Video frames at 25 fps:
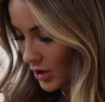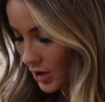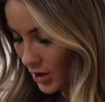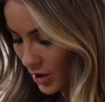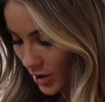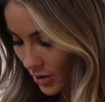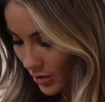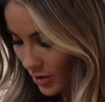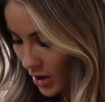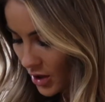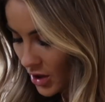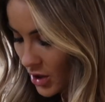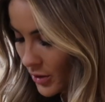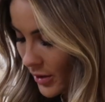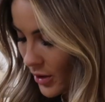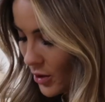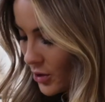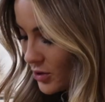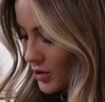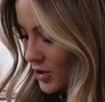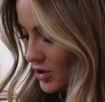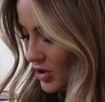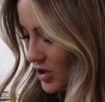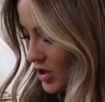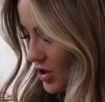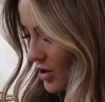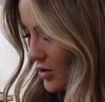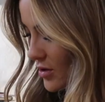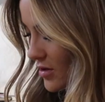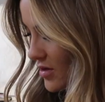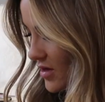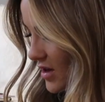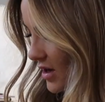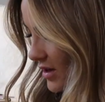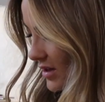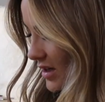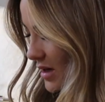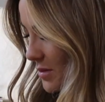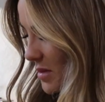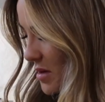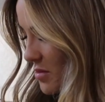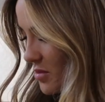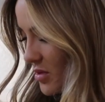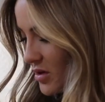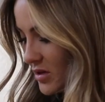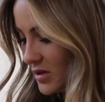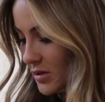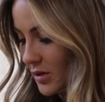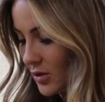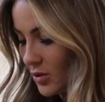So, I oh know I ordered two things, I
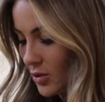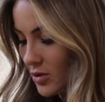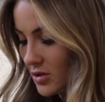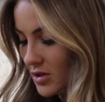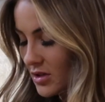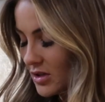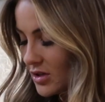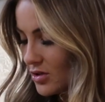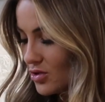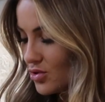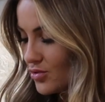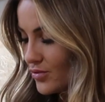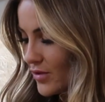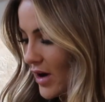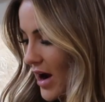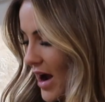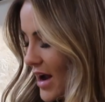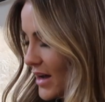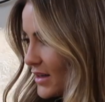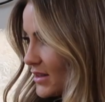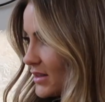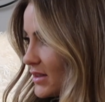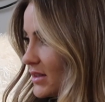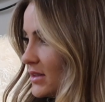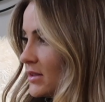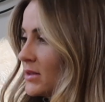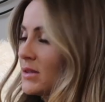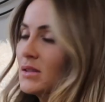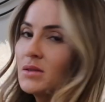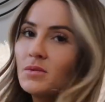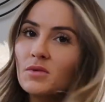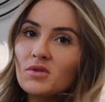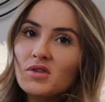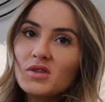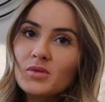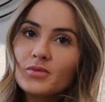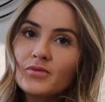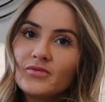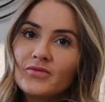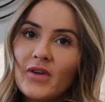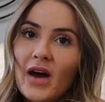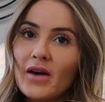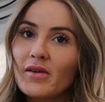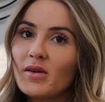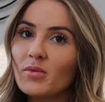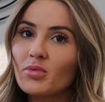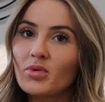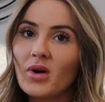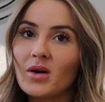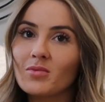remember. So I ordered a dress, which is
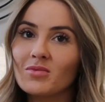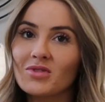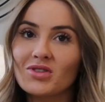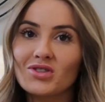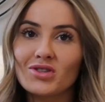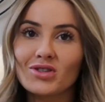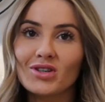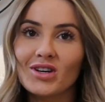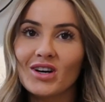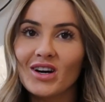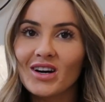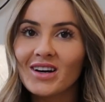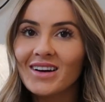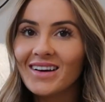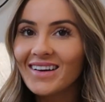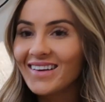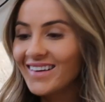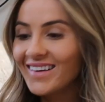very premature,